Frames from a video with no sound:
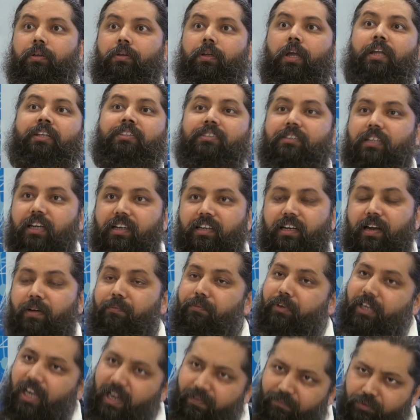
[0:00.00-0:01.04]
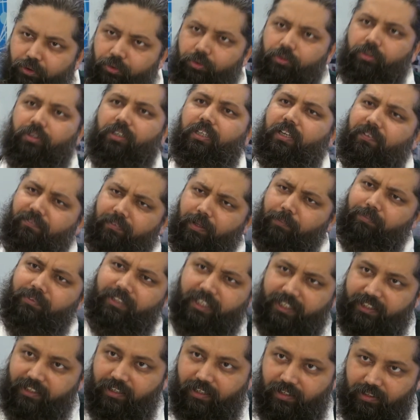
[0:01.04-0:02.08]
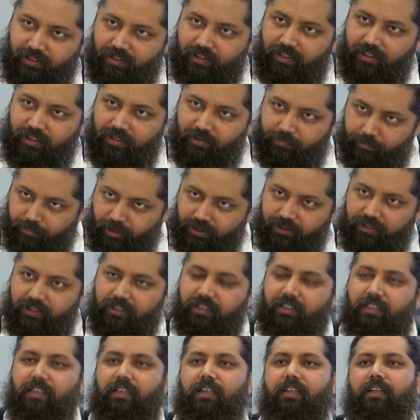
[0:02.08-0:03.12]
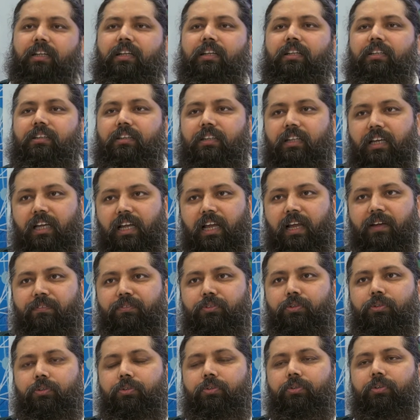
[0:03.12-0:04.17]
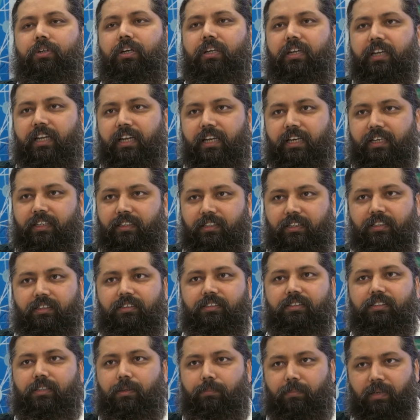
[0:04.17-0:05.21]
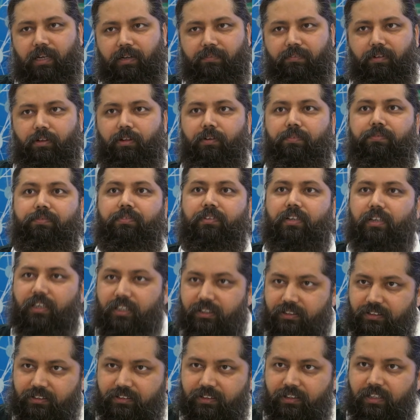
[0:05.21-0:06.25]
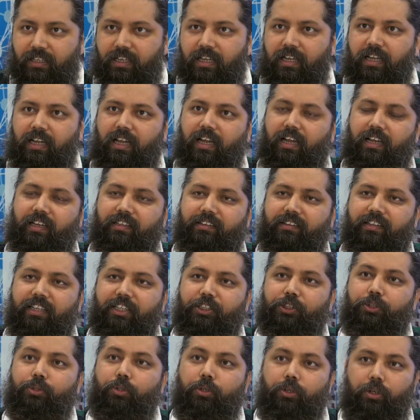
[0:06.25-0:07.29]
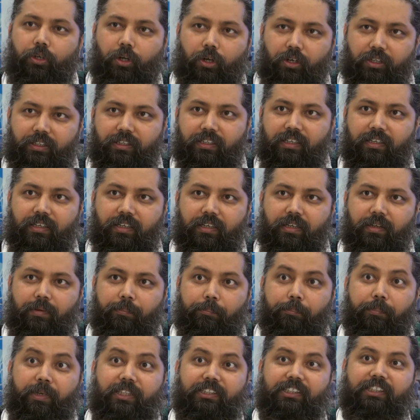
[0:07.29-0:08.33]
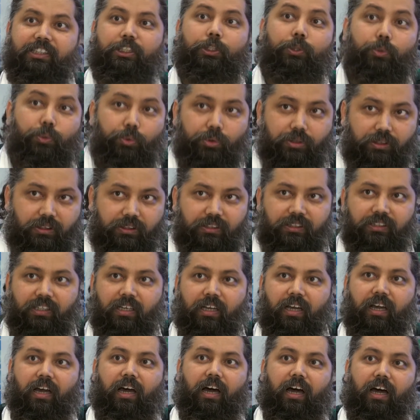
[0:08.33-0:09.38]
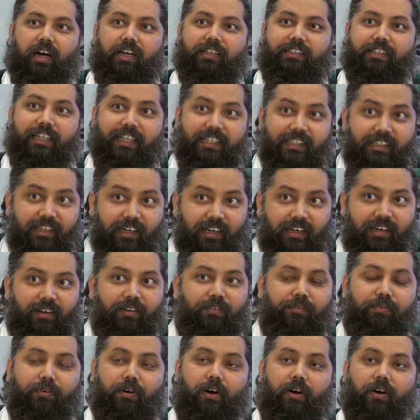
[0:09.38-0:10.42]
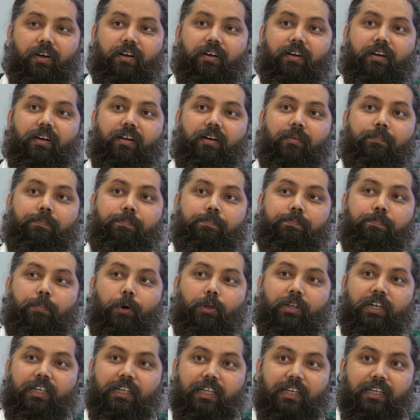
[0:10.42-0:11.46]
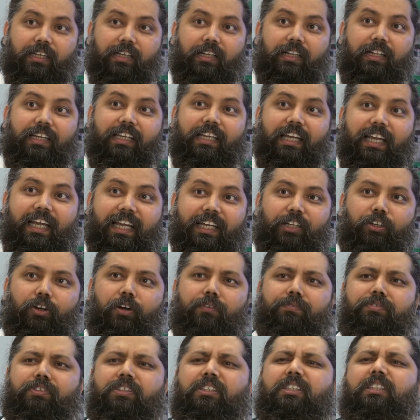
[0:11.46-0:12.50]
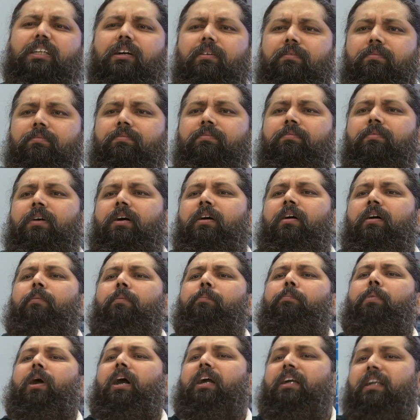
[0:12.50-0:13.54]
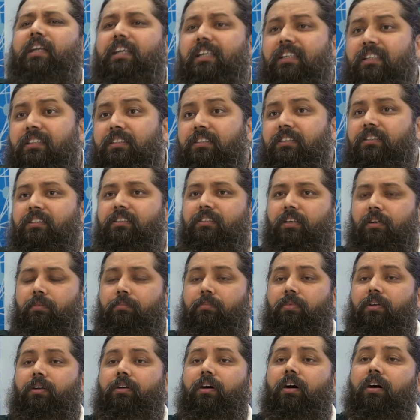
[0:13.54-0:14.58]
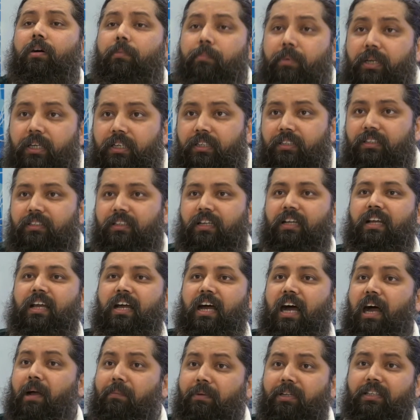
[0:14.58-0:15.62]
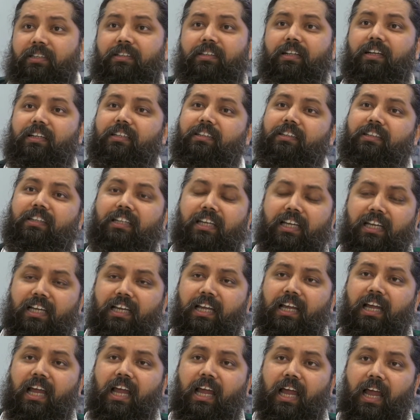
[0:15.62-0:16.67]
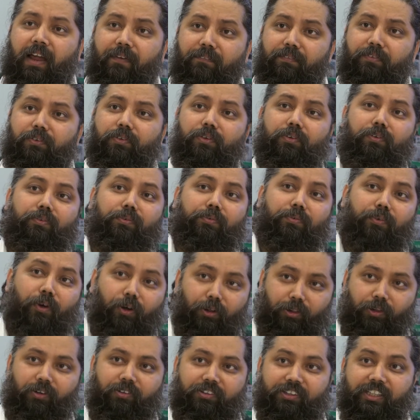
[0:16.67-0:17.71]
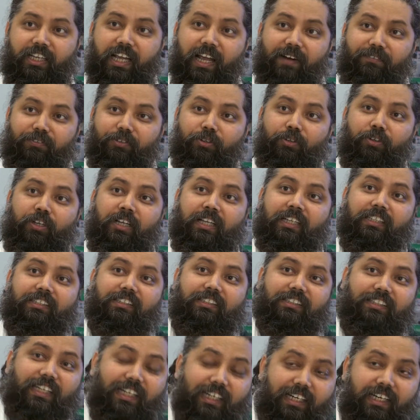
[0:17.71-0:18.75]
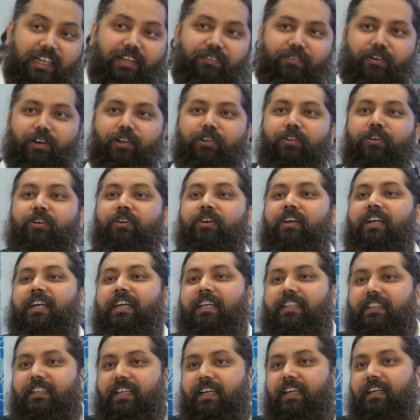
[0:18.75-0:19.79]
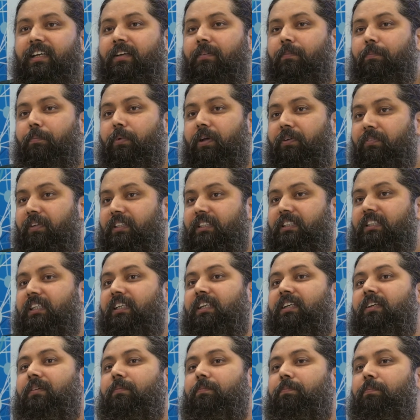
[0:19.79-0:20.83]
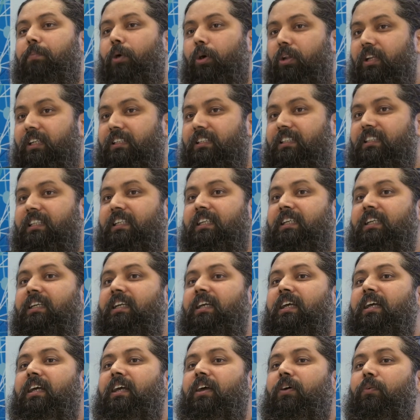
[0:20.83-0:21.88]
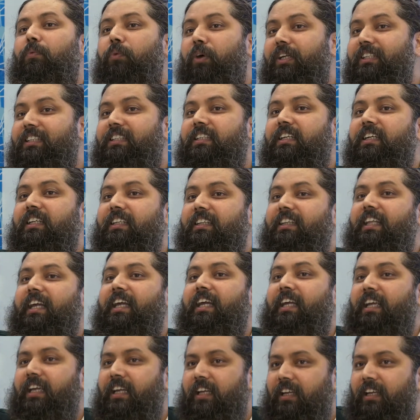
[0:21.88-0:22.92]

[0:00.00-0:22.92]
Instagram. We have to give them data, but they have to create some level of trust and they should not misuse our data for uh, political gain of some parties, some government. I mean, they have to follow, they have to strictly follow their privacy policy which they